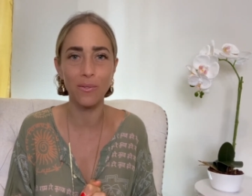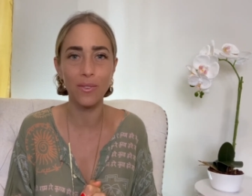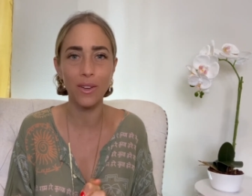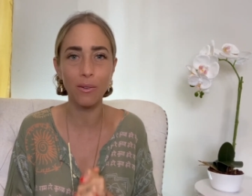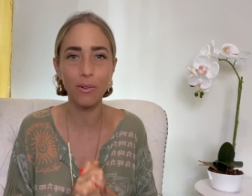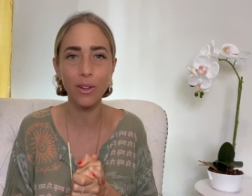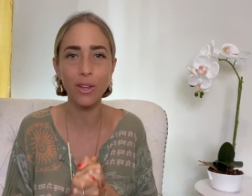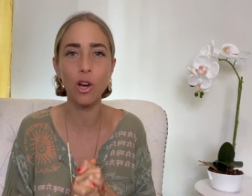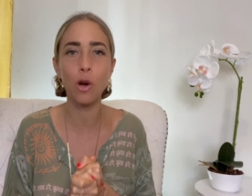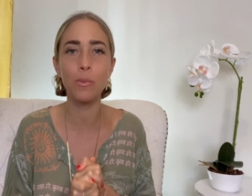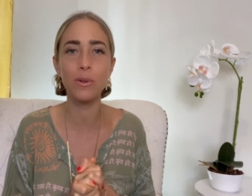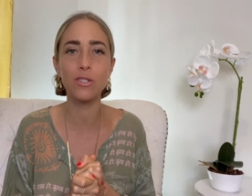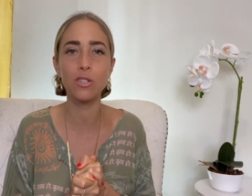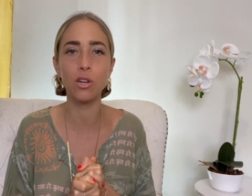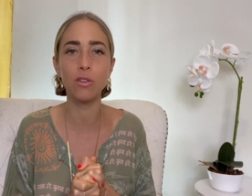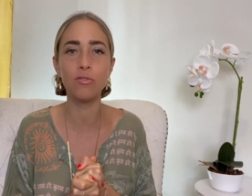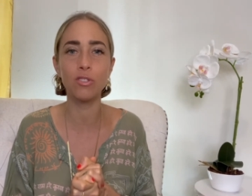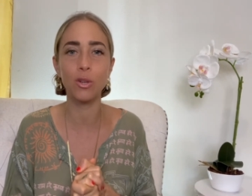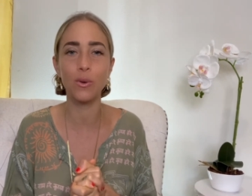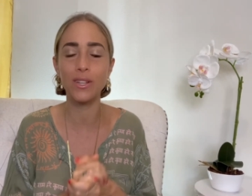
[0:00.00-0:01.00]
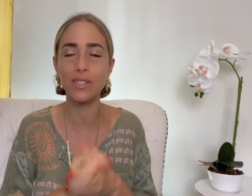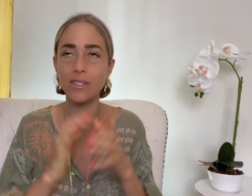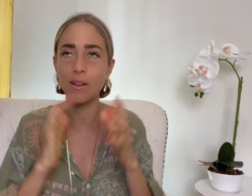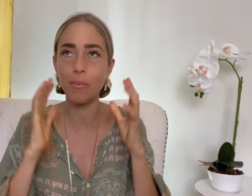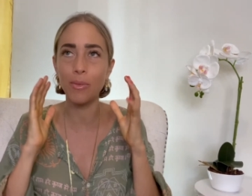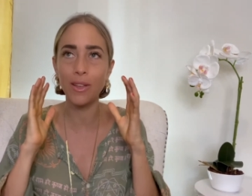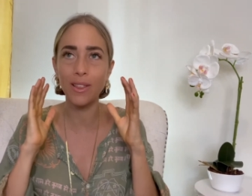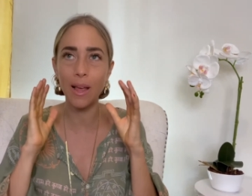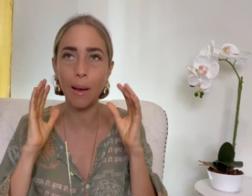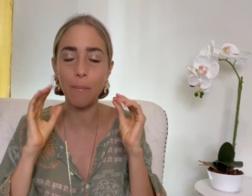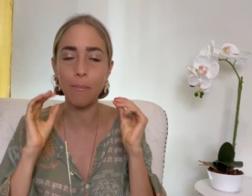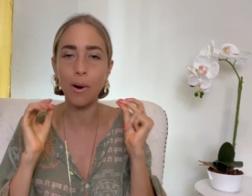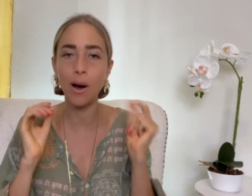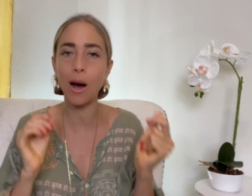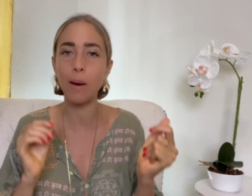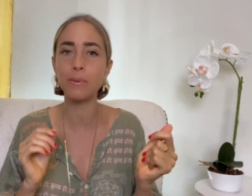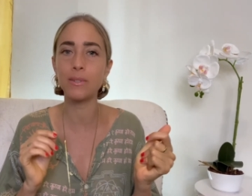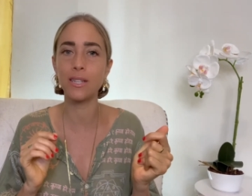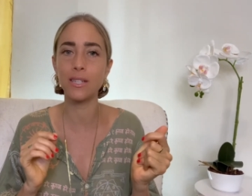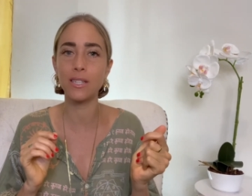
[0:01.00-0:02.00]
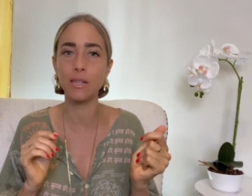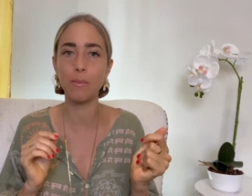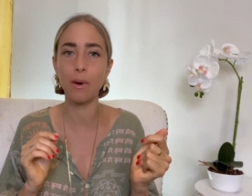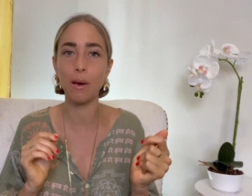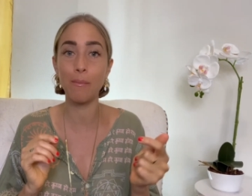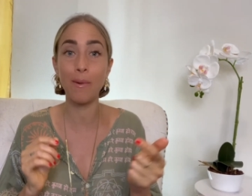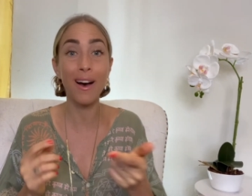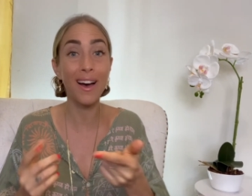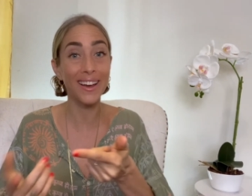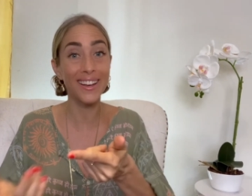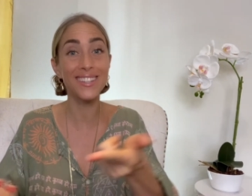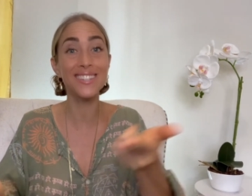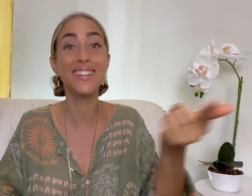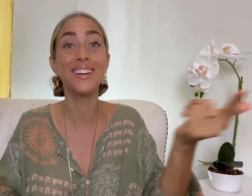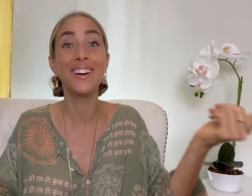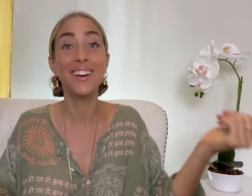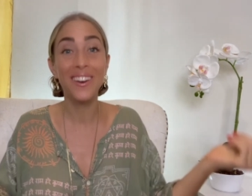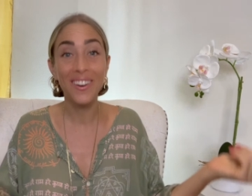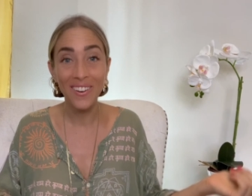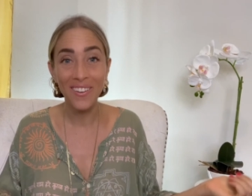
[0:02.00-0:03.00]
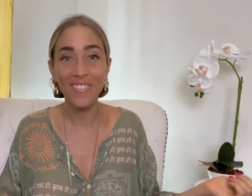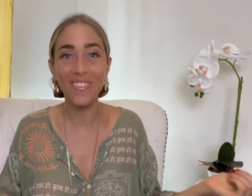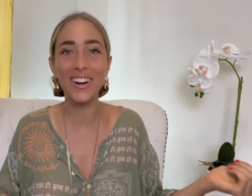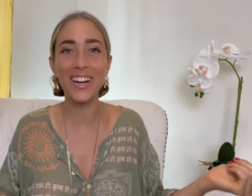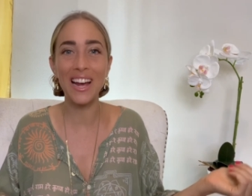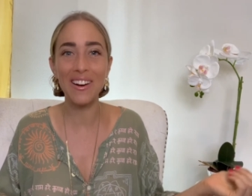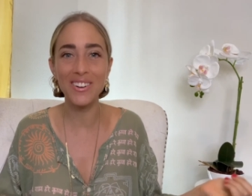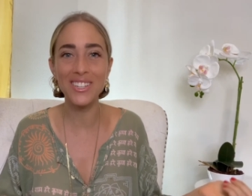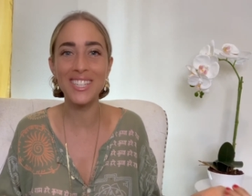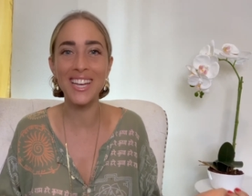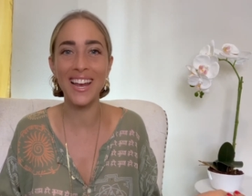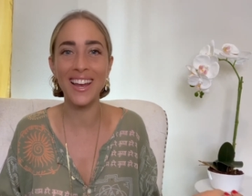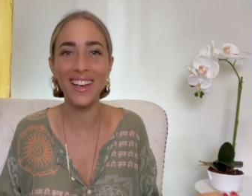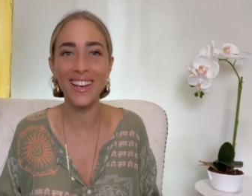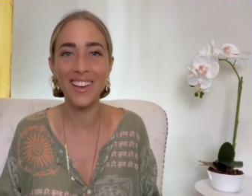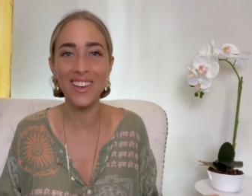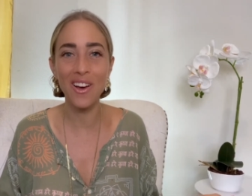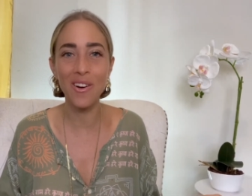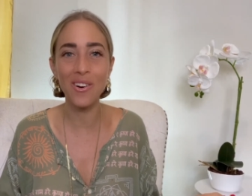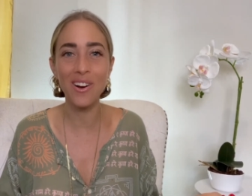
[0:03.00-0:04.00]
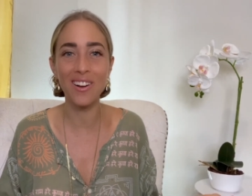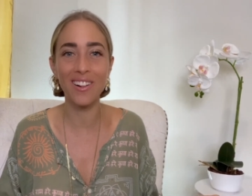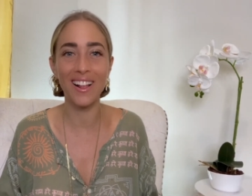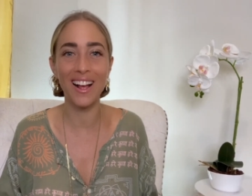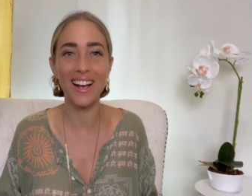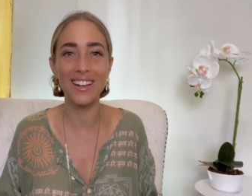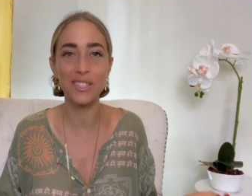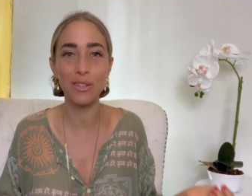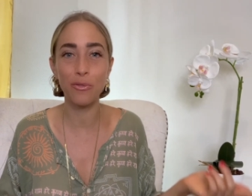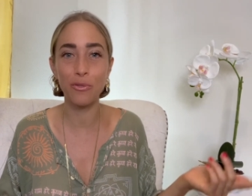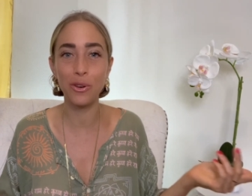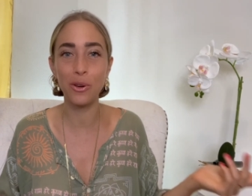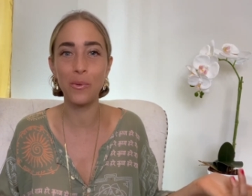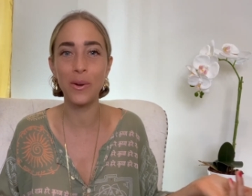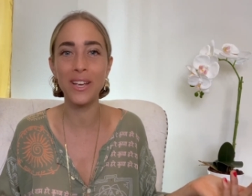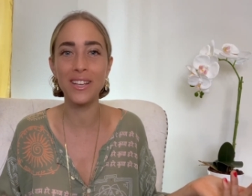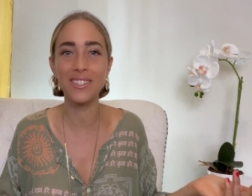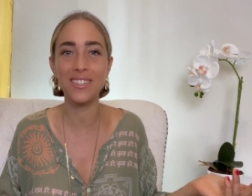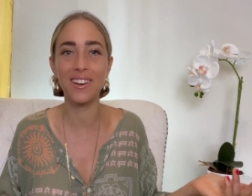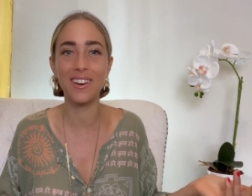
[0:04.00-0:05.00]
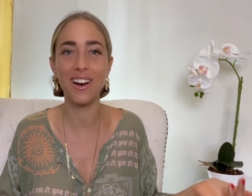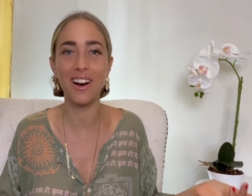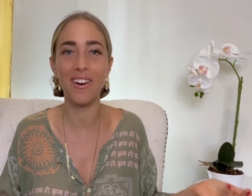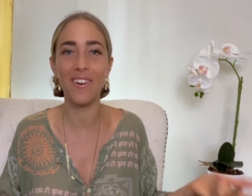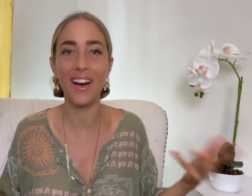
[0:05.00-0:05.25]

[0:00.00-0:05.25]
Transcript: I really hope it serves you. It's something that popped into my mind when I was taking a yoga class a few weeks ago.